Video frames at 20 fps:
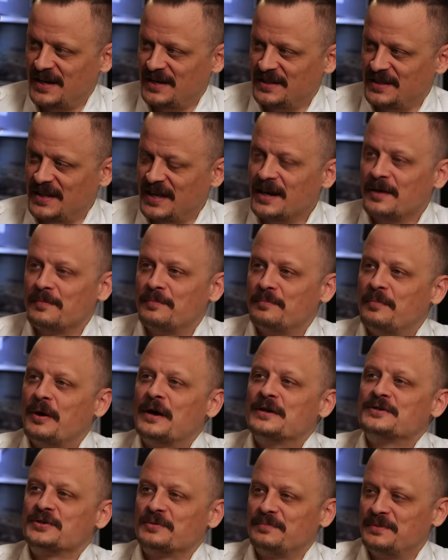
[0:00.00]
a lot of
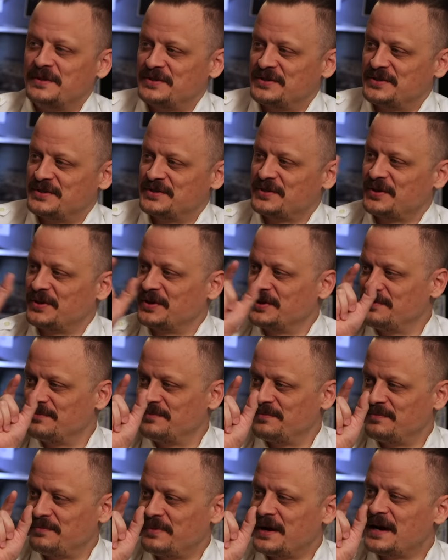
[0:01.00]
puzzle pieces started
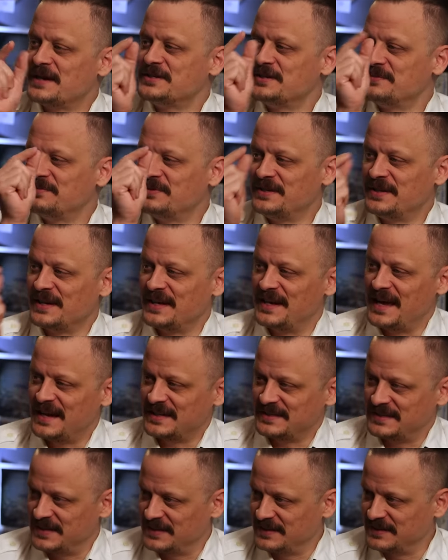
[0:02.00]
possibly
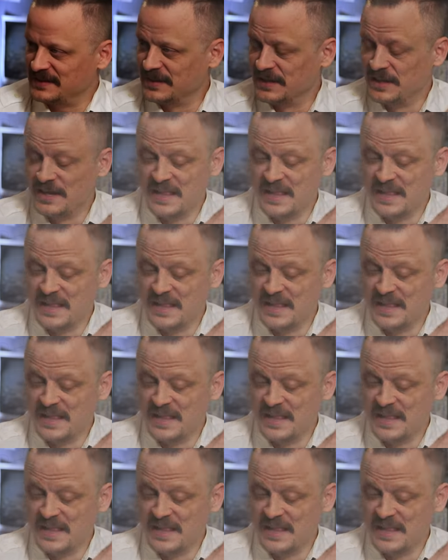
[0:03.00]
connecting.